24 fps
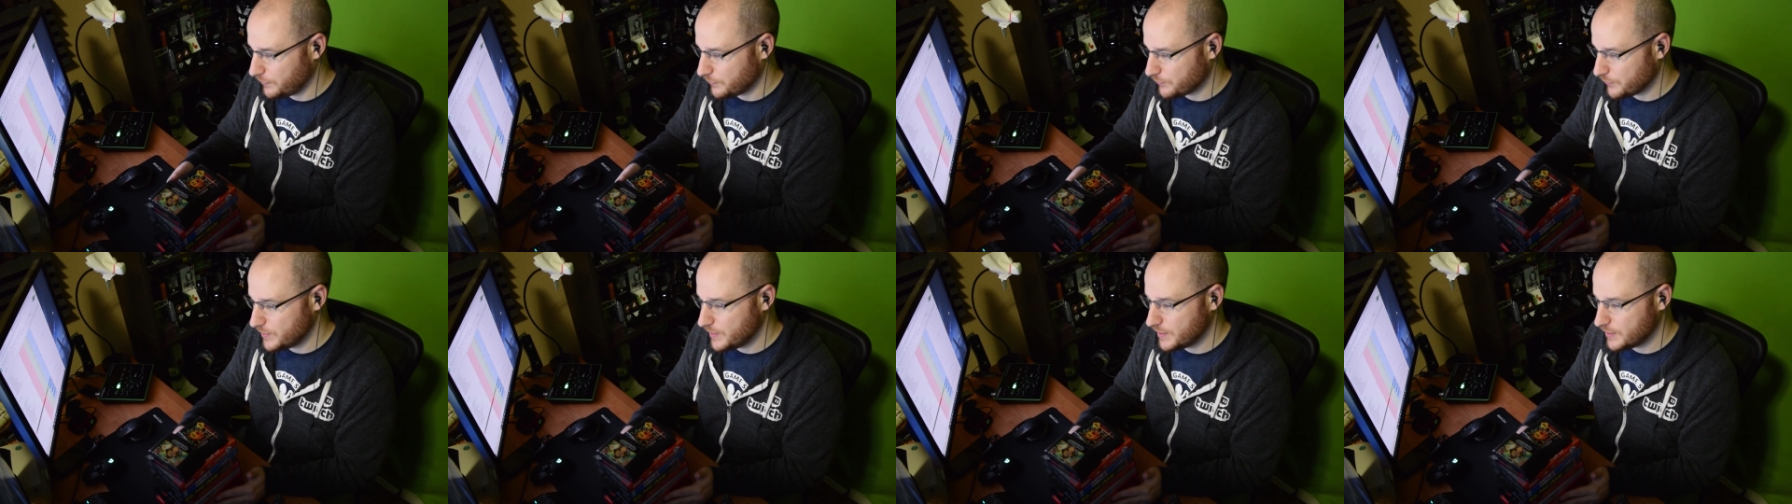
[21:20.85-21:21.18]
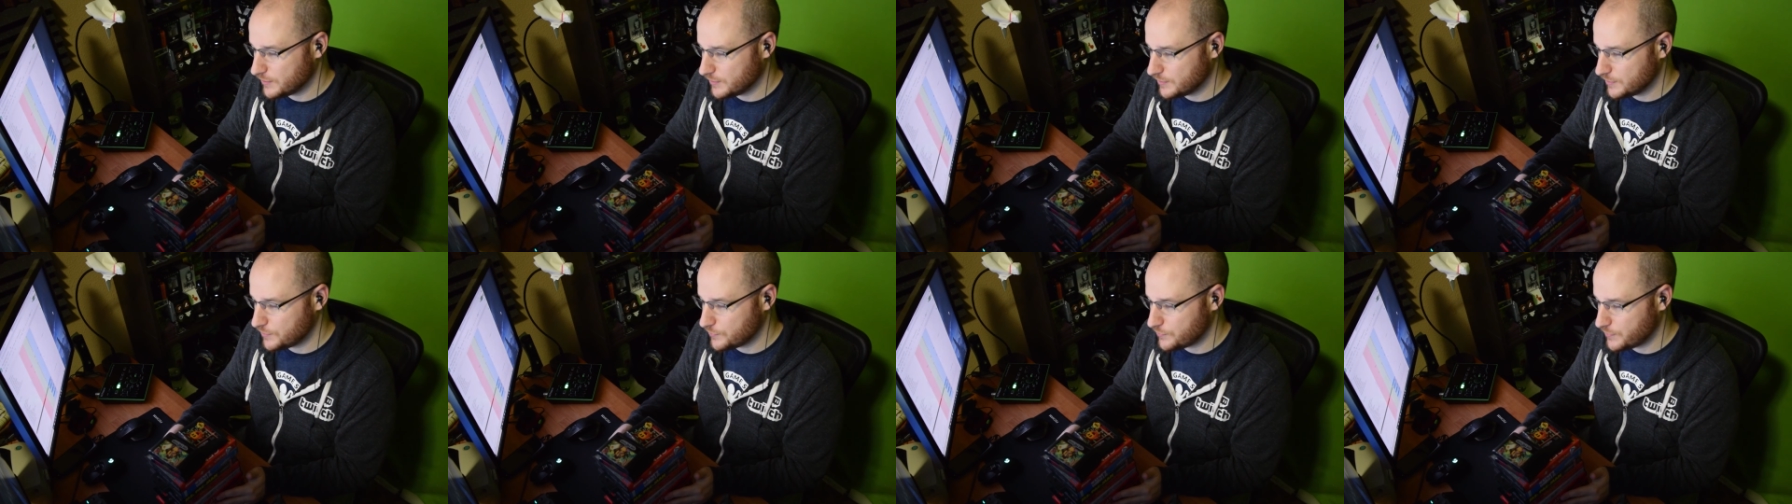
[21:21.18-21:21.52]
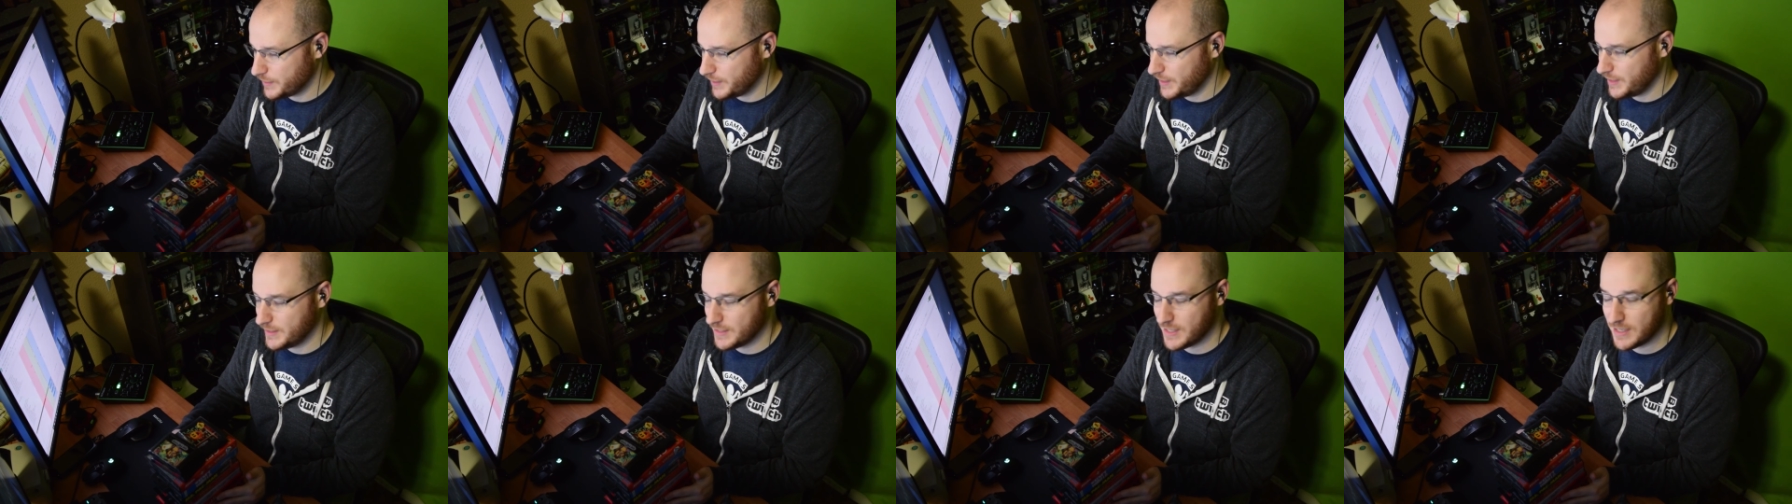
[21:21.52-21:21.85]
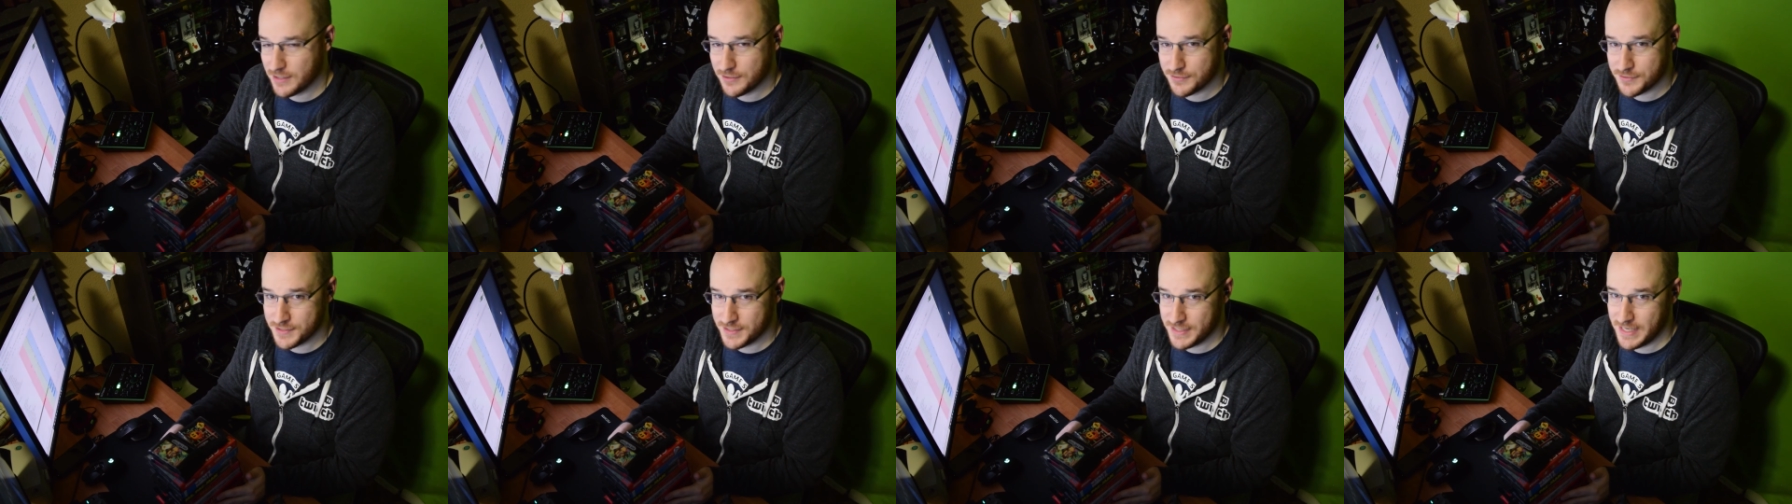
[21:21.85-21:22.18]

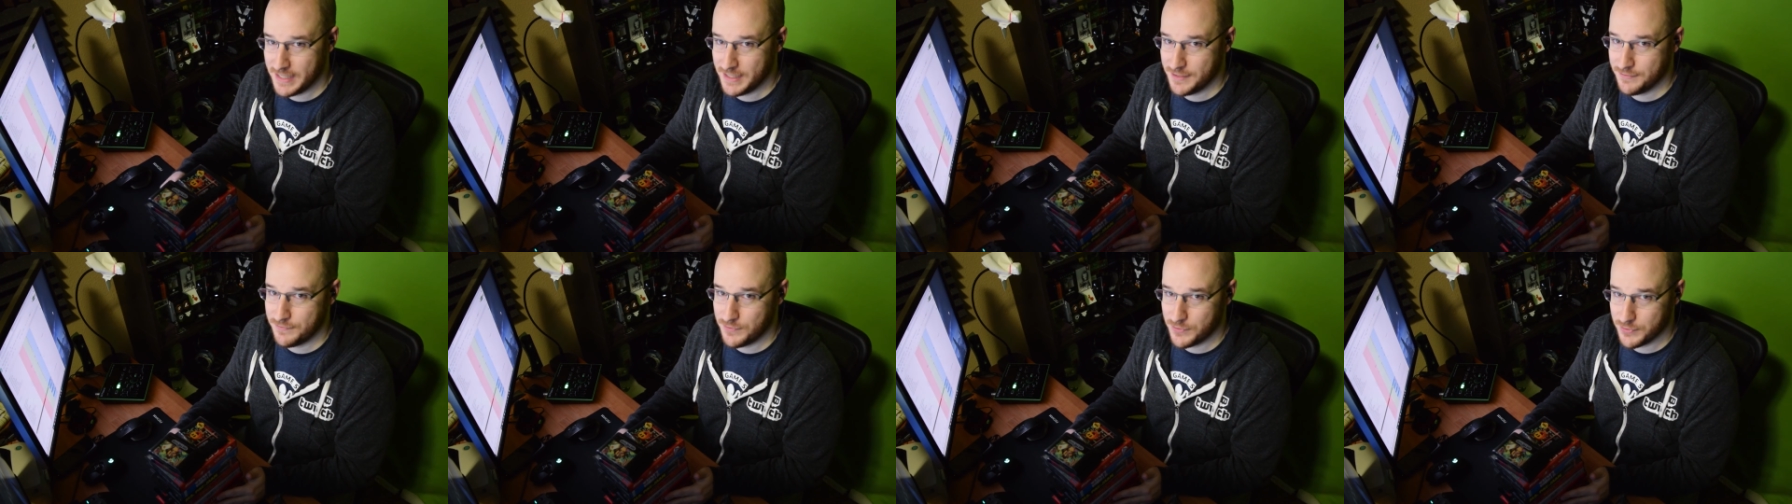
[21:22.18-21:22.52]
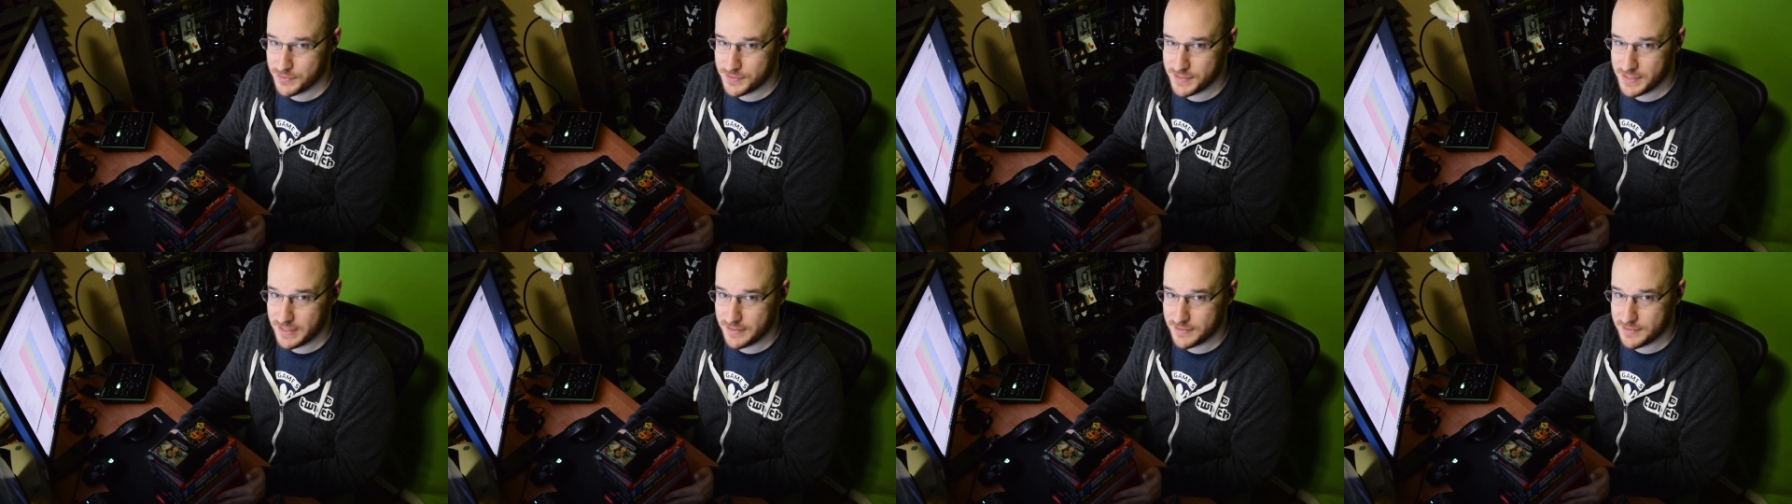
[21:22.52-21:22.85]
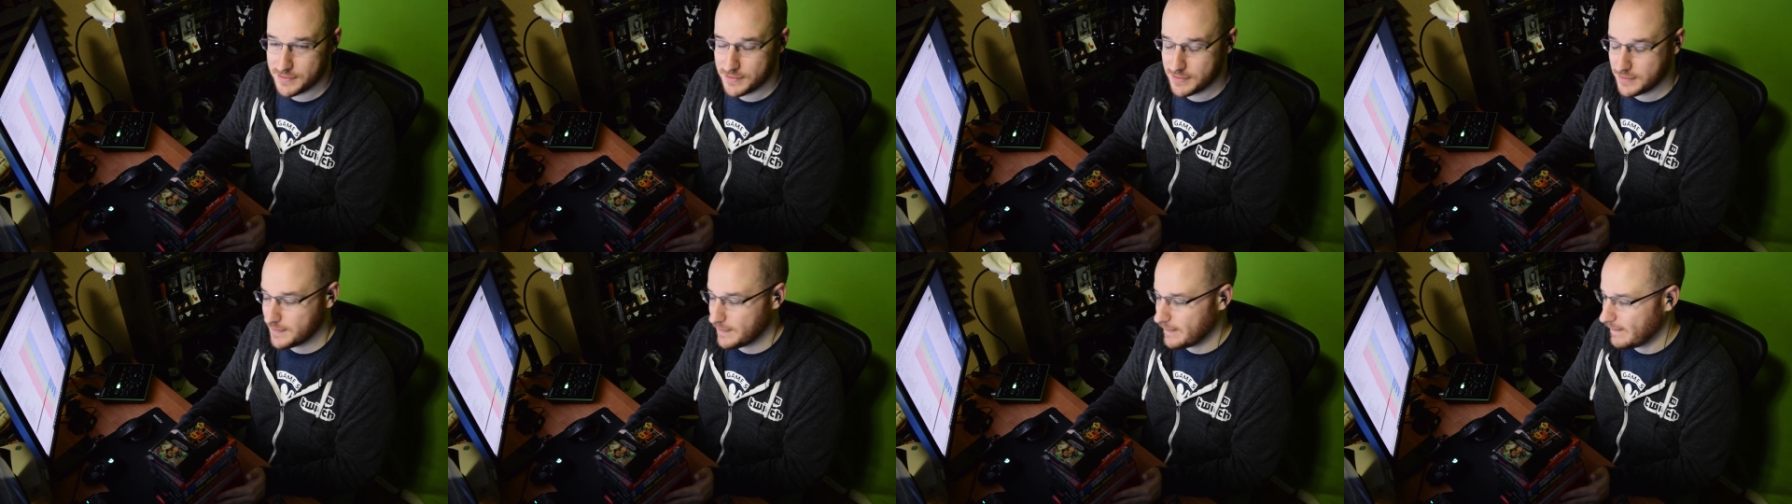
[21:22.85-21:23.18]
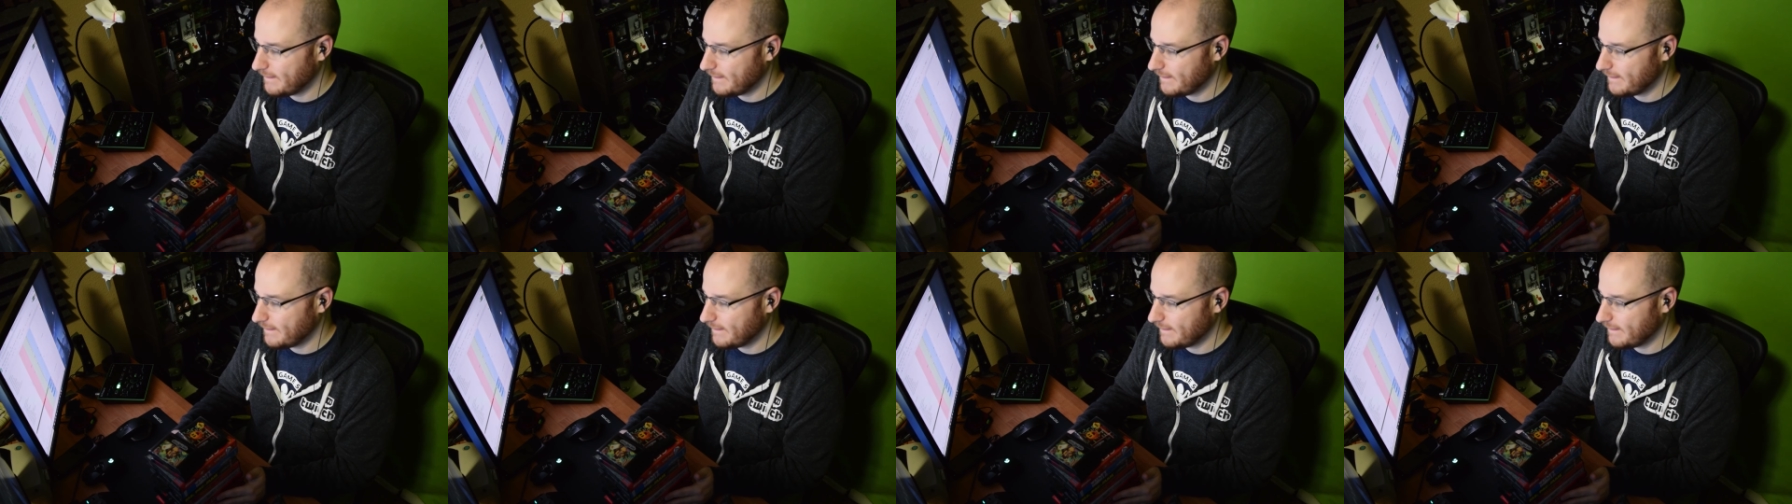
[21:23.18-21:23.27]
$328.94.